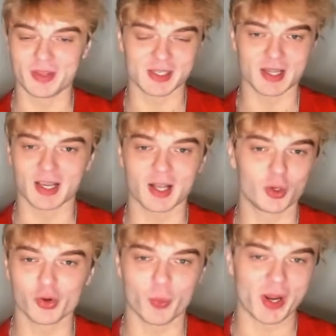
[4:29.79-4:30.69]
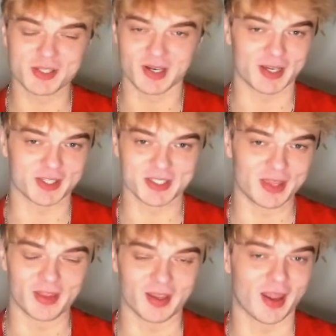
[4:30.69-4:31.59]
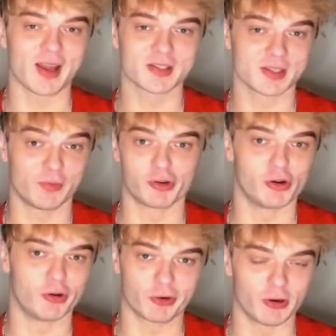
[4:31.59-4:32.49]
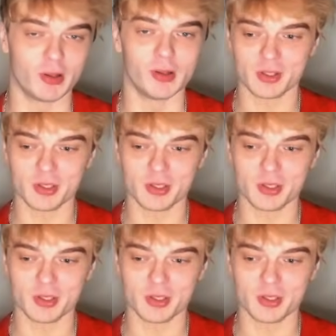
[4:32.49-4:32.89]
There's like a lot of ways to like skin the cat if you're a girl. You